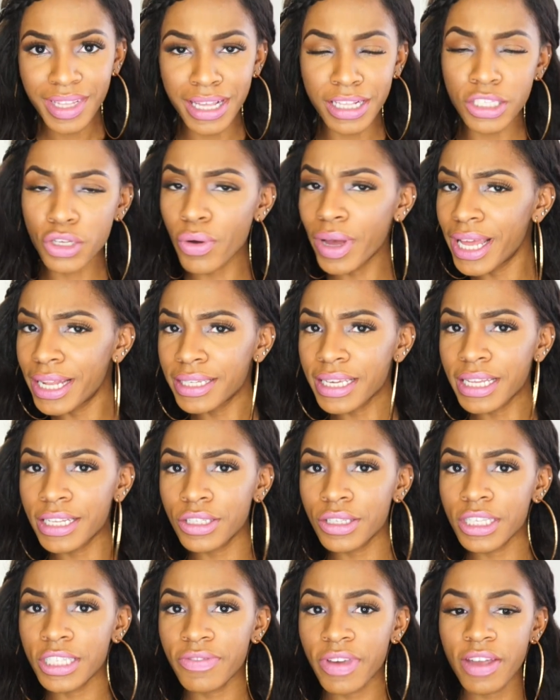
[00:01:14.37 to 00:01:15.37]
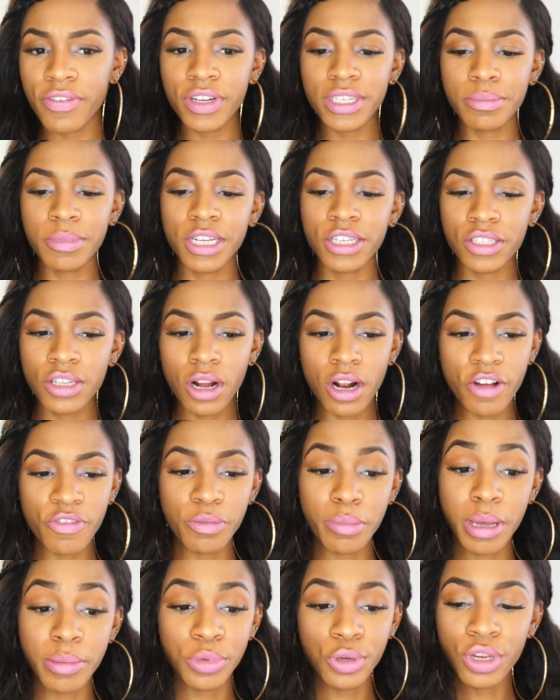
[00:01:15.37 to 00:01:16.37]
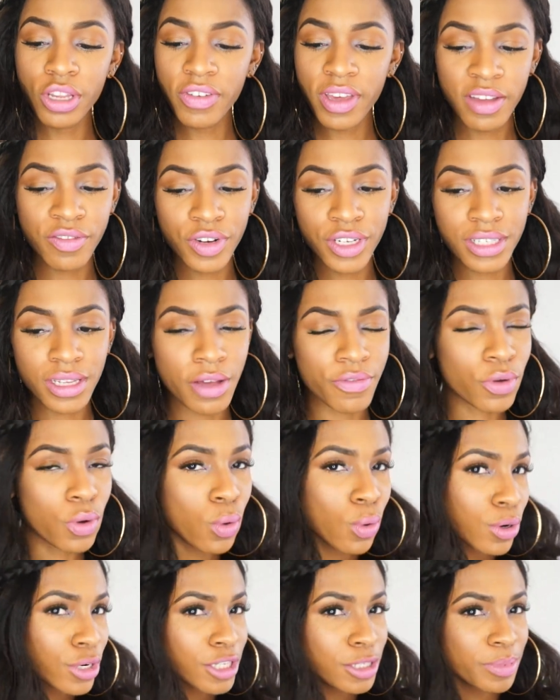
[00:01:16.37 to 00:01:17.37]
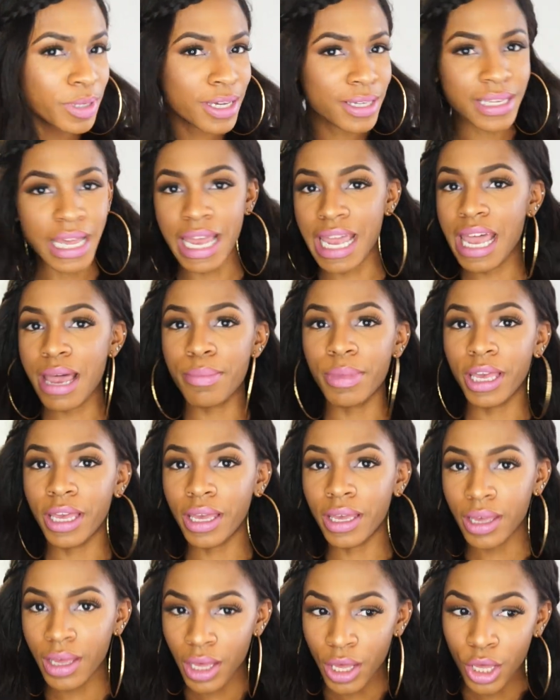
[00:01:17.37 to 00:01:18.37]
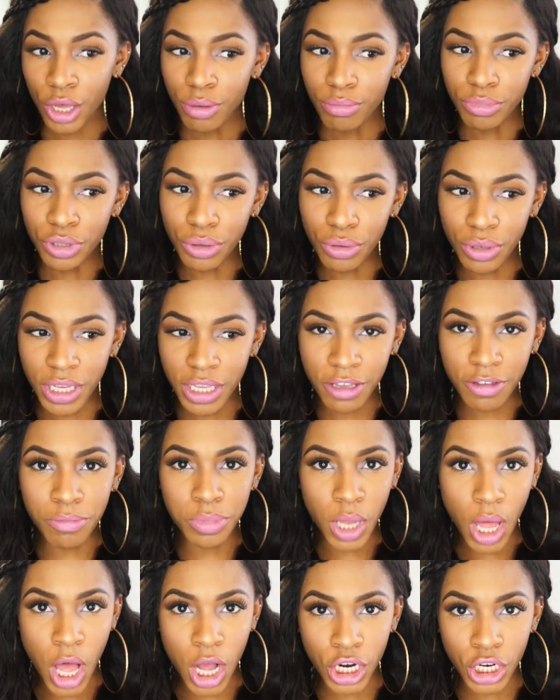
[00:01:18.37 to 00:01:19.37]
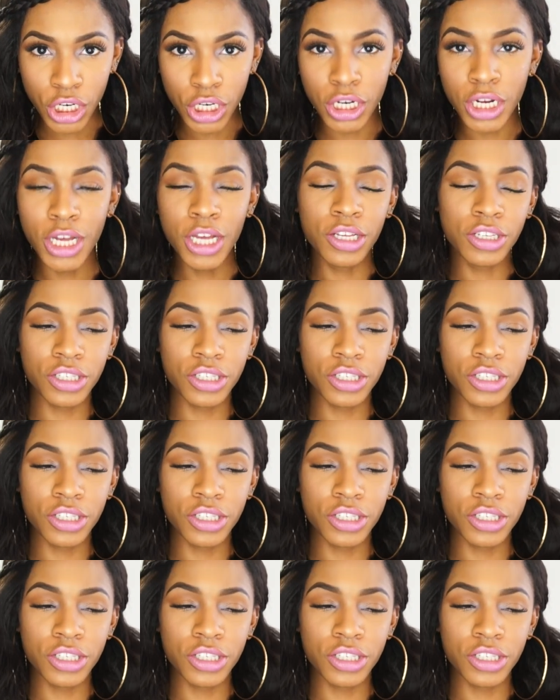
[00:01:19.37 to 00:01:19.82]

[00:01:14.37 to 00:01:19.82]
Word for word: Let's go ahead and get into these favorites. I'm going to start off with my beauty favorites, of course, because I am a beauty blogger,